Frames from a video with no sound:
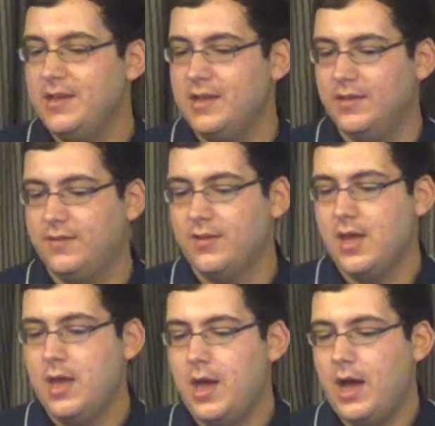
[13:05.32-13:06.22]
is
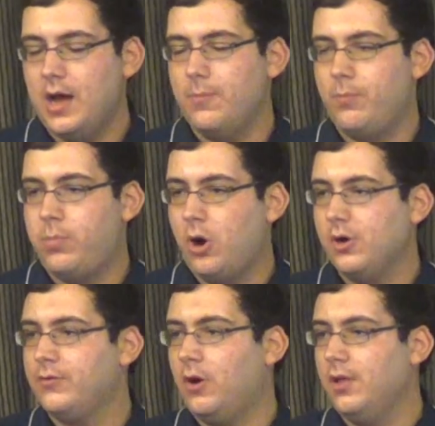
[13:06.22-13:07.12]

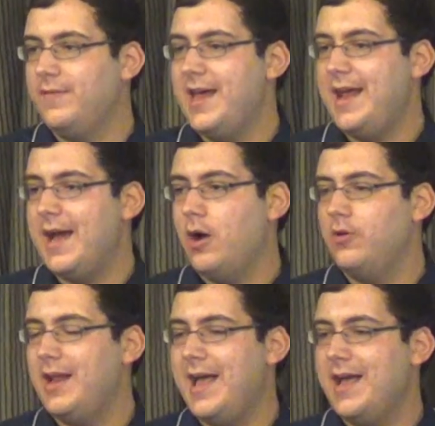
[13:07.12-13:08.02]
parse all of that
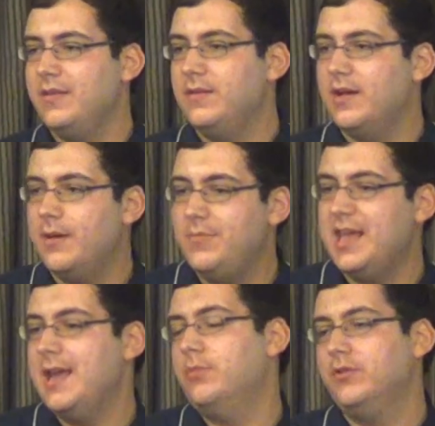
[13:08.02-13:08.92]
out and
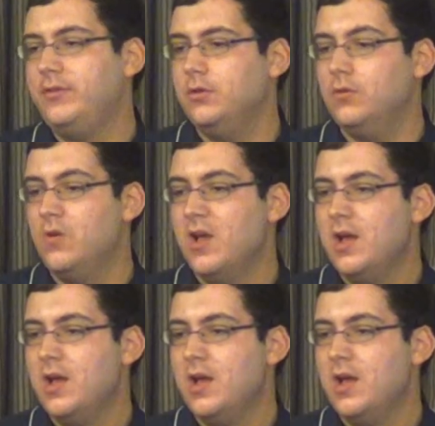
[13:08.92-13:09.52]
be able to